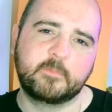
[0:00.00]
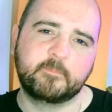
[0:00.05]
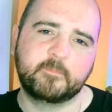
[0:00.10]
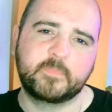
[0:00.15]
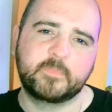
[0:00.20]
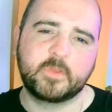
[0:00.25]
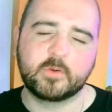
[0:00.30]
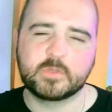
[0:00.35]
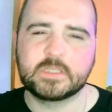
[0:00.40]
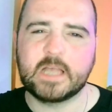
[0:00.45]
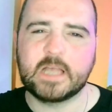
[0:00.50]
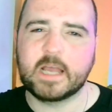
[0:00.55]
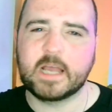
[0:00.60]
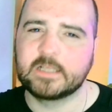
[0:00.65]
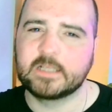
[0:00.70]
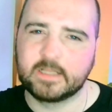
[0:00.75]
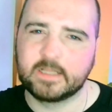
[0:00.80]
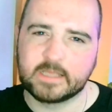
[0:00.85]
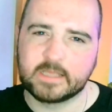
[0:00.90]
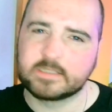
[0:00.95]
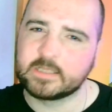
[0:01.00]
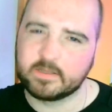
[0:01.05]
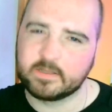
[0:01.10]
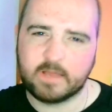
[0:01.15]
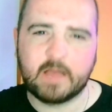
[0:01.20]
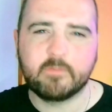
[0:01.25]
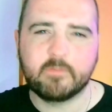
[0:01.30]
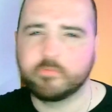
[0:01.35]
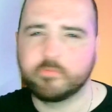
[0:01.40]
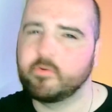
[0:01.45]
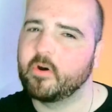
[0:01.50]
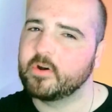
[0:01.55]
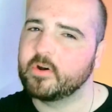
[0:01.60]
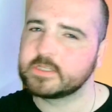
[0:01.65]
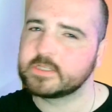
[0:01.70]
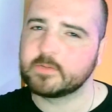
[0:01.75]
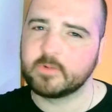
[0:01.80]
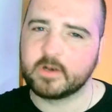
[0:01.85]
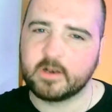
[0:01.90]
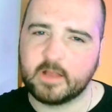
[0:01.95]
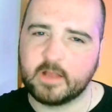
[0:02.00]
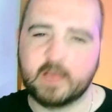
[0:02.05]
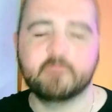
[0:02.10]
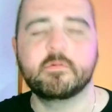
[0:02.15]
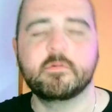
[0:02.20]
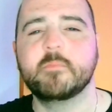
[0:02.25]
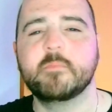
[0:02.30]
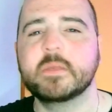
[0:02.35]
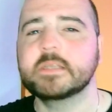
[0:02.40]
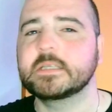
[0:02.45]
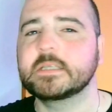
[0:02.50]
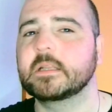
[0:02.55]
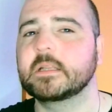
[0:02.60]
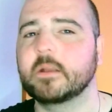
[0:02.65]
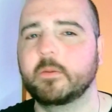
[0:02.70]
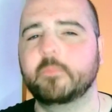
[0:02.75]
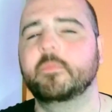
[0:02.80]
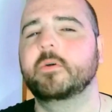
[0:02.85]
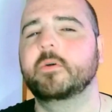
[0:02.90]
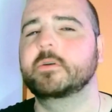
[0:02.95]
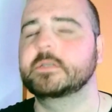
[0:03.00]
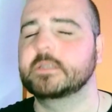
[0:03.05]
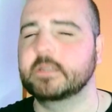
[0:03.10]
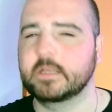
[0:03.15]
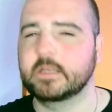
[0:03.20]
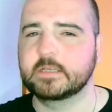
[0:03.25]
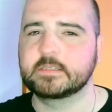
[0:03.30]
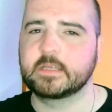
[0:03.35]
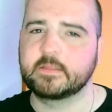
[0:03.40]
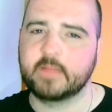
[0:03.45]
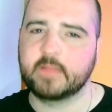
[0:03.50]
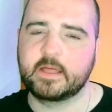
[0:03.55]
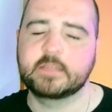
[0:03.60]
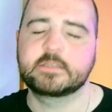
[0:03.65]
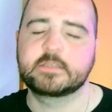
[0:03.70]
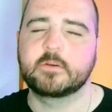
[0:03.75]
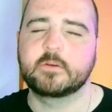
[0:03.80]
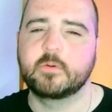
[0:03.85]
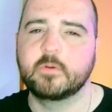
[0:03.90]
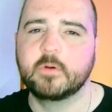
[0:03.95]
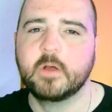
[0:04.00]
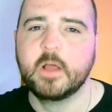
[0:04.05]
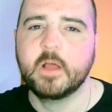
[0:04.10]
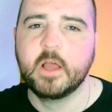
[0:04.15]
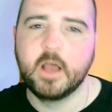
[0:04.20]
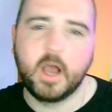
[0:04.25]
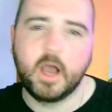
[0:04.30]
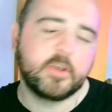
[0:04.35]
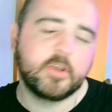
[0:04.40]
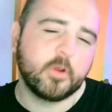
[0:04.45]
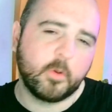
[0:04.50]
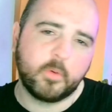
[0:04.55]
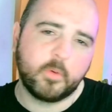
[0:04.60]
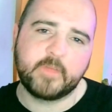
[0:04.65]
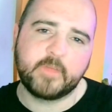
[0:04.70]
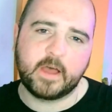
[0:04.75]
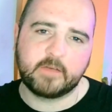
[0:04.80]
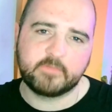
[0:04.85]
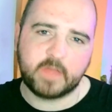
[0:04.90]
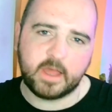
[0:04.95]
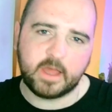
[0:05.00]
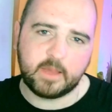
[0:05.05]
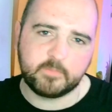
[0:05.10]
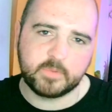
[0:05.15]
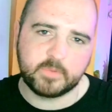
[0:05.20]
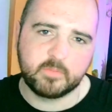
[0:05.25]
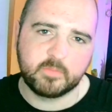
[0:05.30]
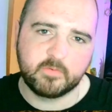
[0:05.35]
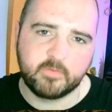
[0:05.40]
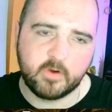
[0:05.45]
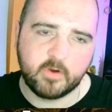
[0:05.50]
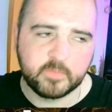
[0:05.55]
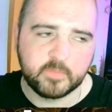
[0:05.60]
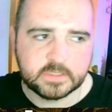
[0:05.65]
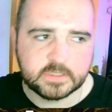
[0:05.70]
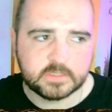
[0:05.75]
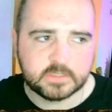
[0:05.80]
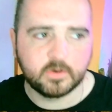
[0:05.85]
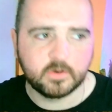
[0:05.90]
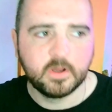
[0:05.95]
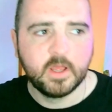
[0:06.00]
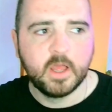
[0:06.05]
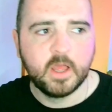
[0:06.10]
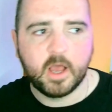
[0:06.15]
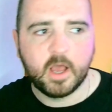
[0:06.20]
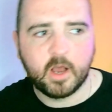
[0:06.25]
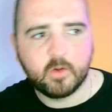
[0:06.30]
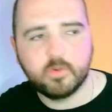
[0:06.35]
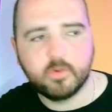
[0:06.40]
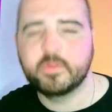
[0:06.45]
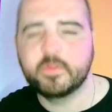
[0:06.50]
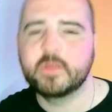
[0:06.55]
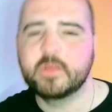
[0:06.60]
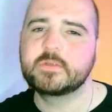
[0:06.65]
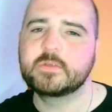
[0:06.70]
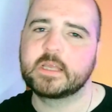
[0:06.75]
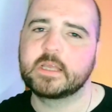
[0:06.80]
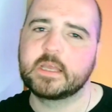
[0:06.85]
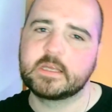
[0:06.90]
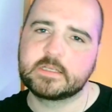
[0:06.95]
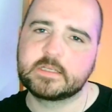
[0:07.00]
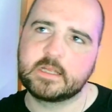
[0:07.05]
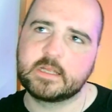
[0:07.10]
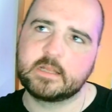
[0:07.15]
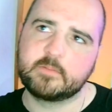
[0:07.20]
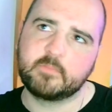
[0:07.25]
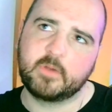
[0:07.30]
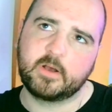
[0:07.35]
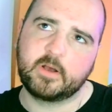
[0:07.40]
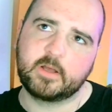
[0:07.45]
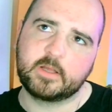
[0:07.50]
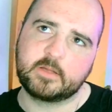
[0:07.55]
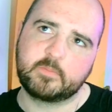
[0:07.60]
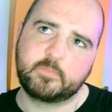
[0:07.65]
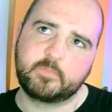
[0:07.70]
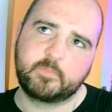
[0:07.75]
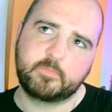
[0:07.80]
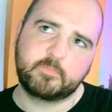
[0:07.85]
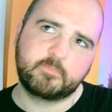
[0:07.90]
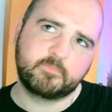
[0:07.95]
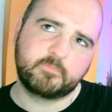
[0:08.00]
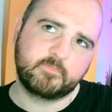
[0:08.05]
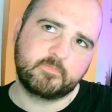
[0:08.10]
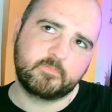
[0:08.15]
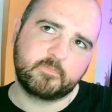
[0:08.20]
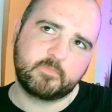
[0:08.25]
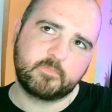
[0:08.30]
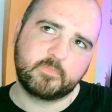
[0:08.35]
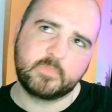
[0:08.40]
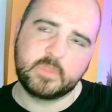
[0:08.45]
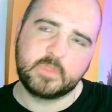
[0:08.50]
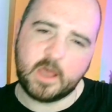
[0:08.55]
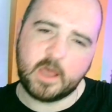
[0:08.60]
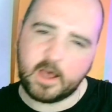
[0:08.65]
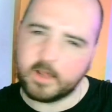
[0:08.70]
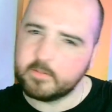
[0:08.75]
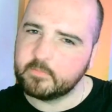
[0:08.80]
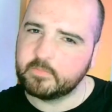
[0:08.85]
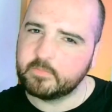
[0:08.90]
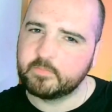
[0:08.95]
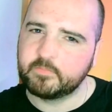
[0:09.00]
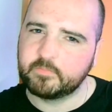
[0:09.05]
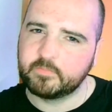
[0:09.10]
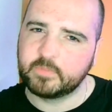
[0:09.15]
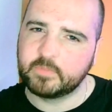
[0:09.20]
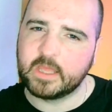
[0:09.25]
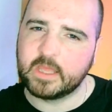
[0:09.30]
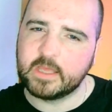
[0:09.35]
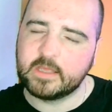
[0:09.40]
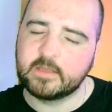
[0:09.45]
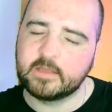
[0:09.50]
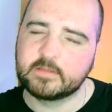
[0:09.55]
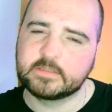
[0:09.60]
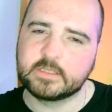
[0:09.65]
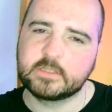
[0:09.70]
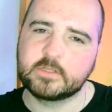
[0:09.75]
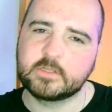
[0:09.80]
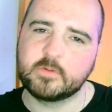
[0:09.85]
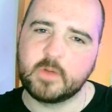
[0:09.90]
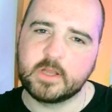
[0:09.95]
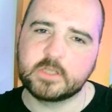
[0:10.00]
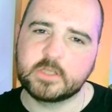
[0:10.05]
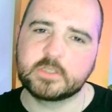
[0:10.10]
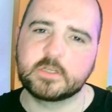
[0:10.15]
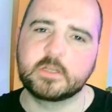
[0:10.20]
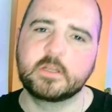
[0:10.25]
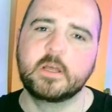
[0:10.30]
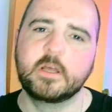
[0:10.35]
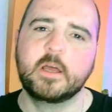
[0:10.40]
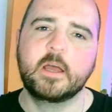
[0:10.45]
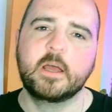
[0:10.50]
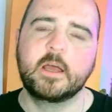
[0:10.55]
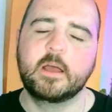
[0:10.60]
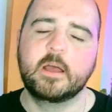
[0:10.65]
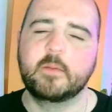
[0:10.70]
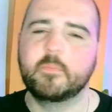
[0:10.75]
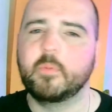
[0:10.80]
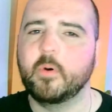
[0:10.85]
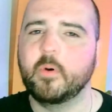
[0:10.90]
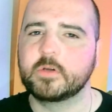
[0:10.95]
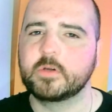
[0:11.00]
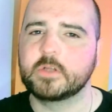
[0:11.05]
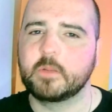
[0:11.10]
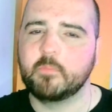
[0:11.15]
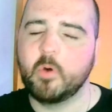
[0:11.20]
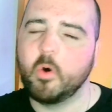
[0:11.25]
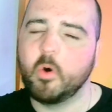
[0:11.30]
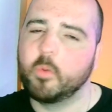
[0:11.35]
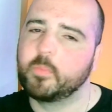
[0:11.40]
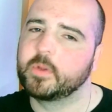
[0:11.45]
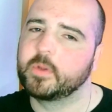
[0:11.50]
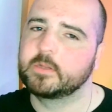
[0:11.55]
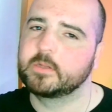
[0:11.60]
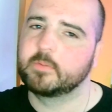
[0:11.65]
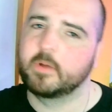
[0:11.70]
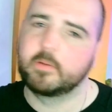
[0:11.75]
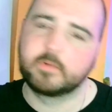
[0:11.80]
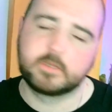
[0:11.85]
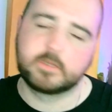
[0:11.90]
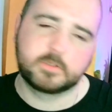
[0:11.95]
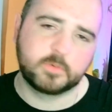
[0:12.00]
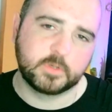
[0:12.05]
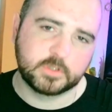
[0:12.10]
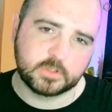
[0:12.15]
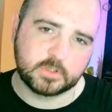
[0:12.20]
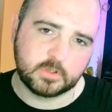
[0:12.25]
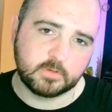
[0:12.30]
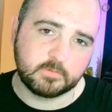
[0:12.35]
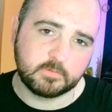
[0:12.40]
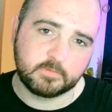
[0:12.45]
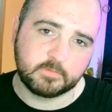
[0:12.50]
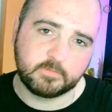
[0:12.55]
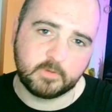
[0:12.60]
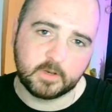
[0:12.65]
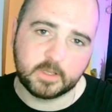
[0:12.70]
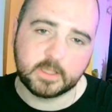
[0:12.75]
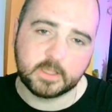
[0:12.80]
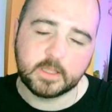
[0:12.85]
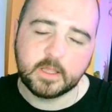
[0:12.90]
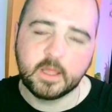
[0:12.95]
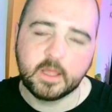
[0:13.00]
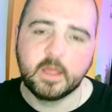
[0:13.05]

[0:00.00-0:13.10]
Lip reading: those tactile things that I have been rehearsing with, and I have been missing numbers and things like that, so I don't want to have that happen in performance. So I will be using it in my non-gig situation, but I'm hoping to be able to switch it over fully